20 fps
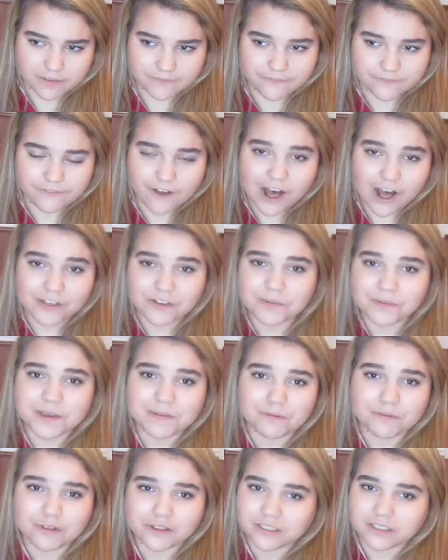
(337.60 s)
Follow
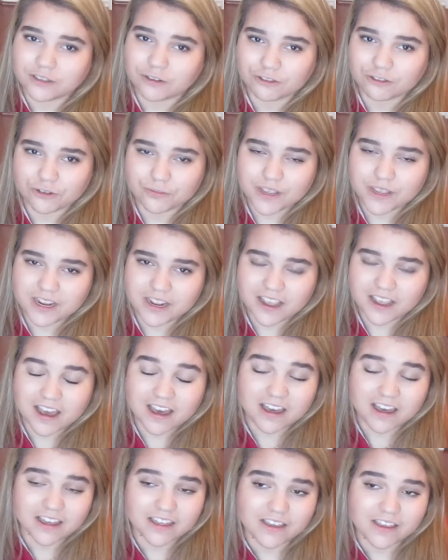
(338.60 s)
people on social
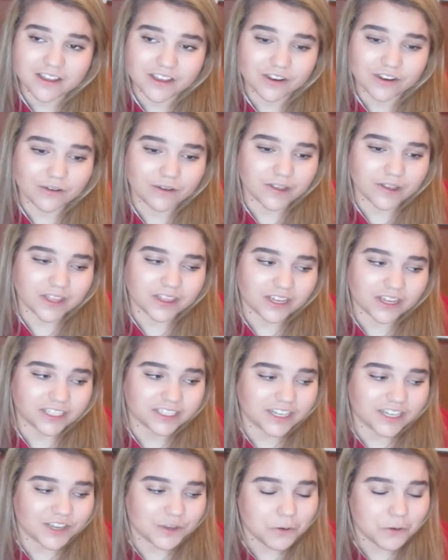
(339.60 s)
media. There's
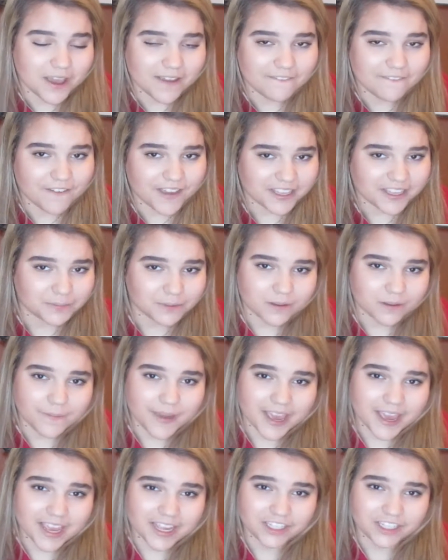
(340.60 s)
a UA Facebook
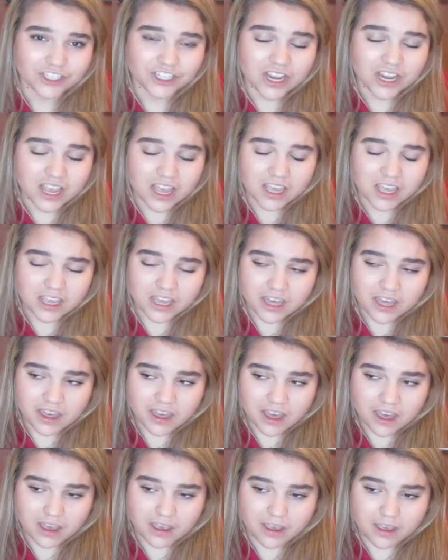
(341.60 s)
page
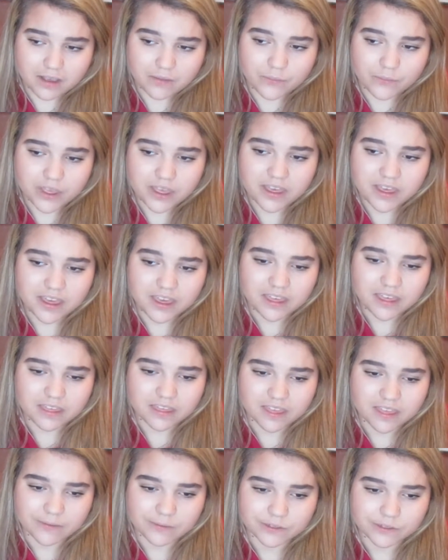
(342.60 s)

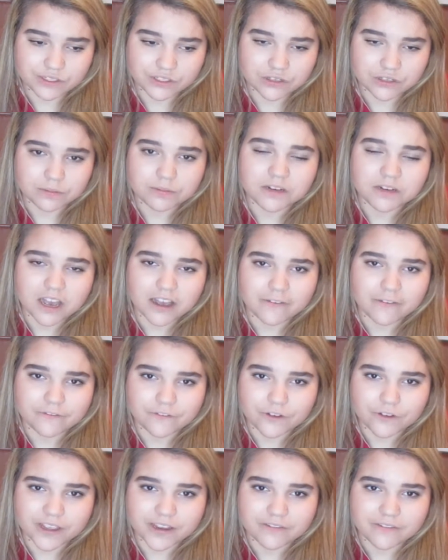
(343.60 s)
that was super helpful
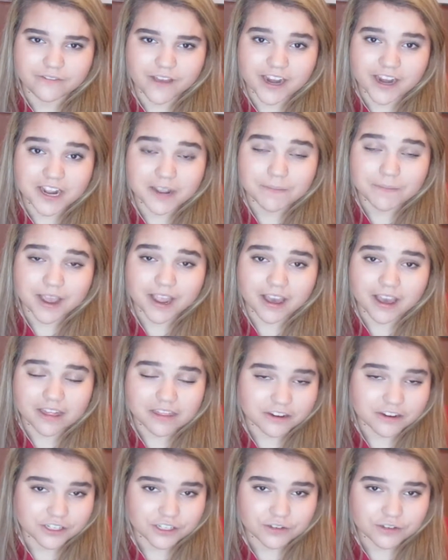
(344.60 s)
in finding my
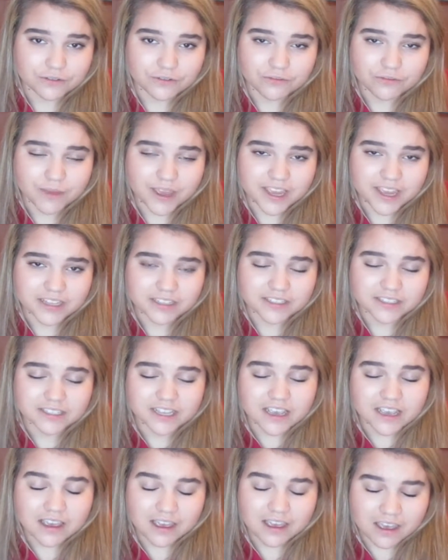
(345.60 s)
other 2 roommates.
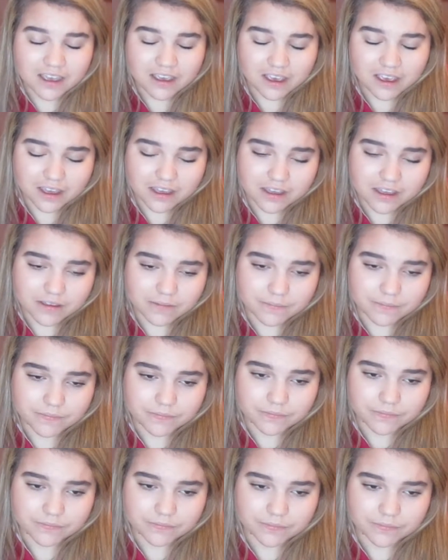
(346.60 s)

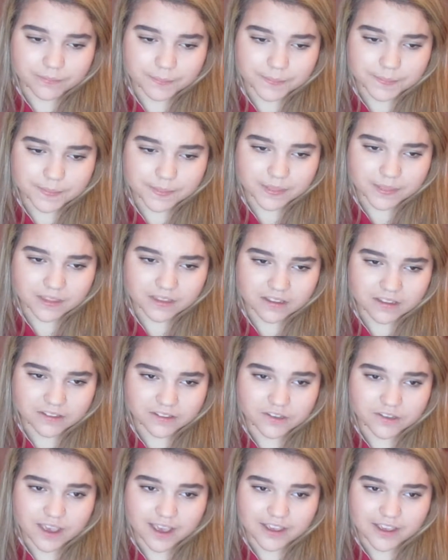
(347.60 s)
So
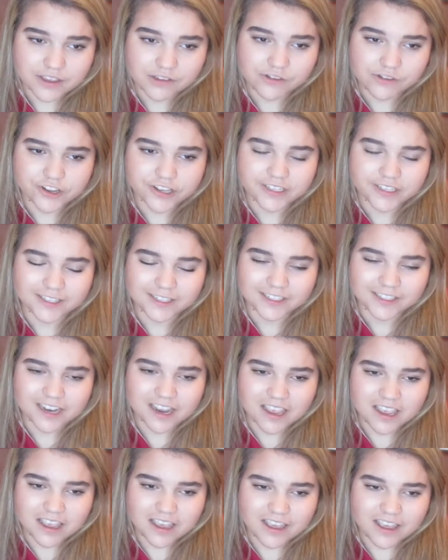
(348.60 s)
yeah,
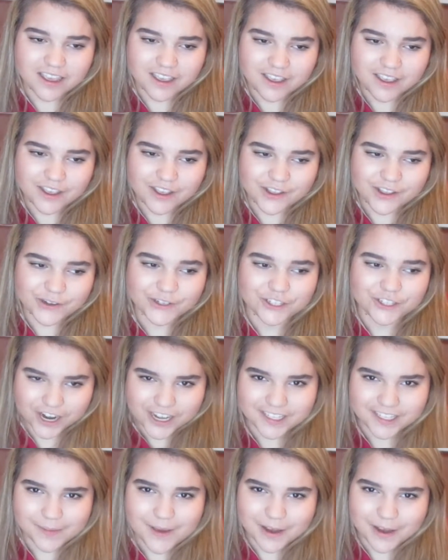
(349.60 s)
you stress
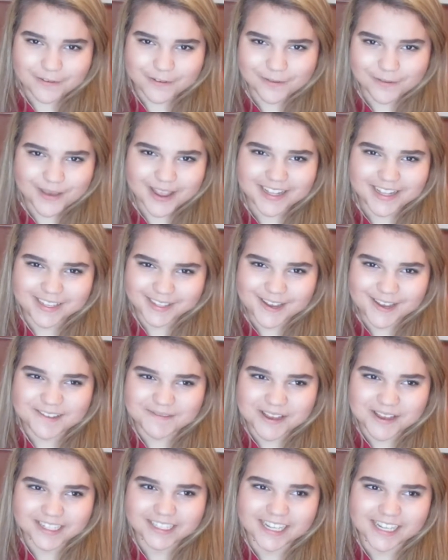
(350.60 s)
about roommates so
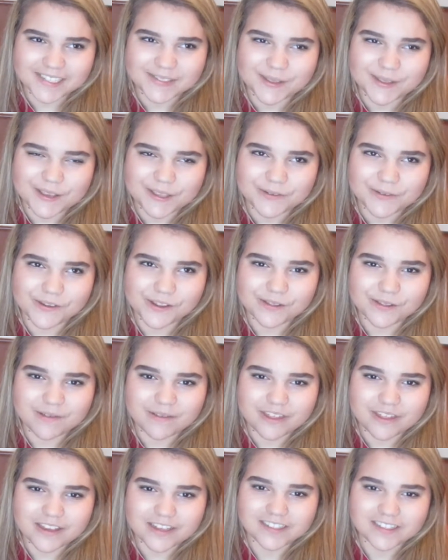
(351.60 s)
much. That's like one of the
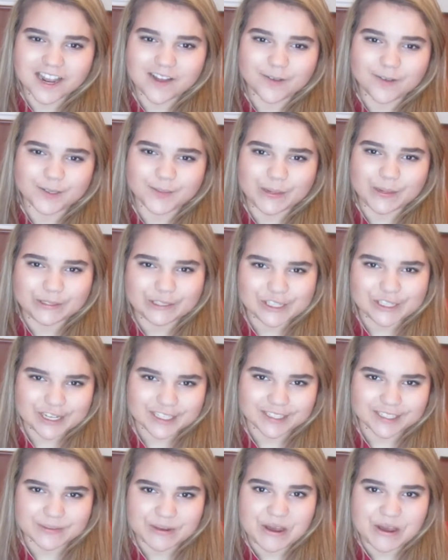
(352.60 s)
things that I was most stressed
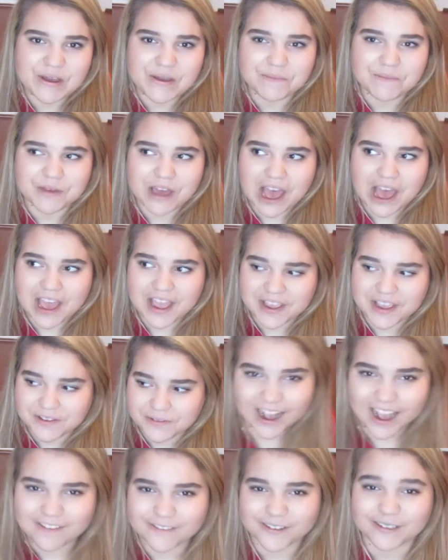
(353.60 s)
about. But
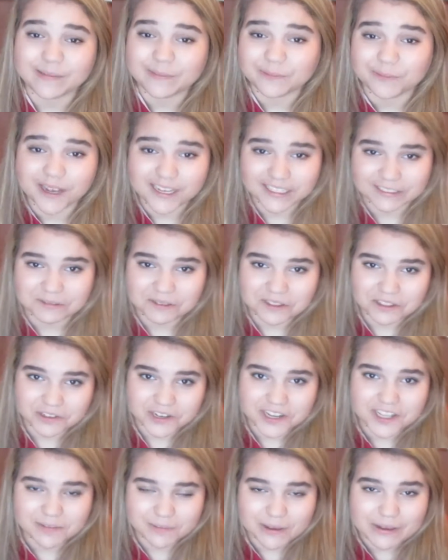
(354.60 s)
I was blessed with
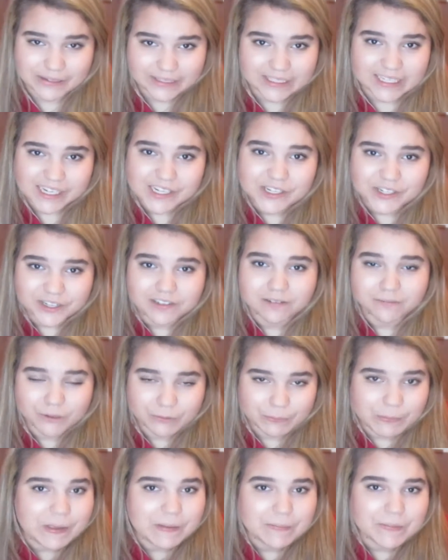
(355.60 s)
3 of the most incredible
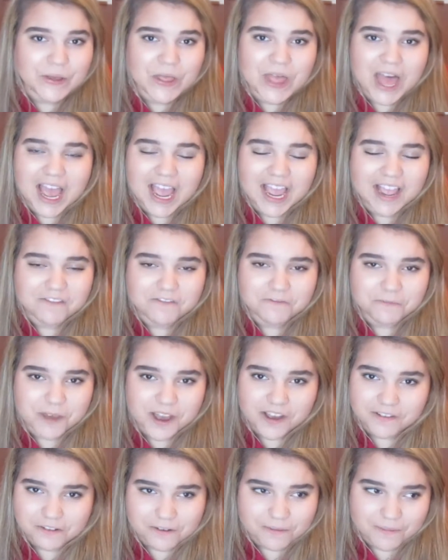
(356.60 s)
people that I've
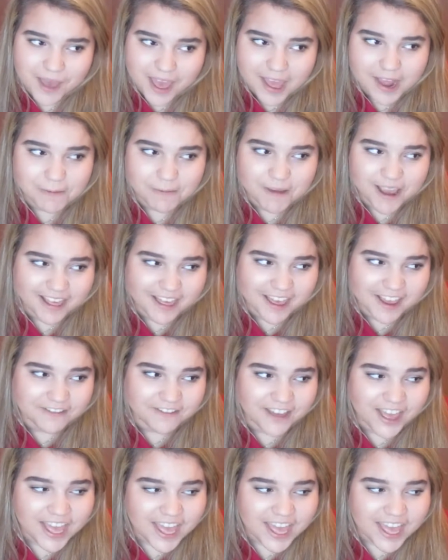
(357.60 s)
ever met in my life.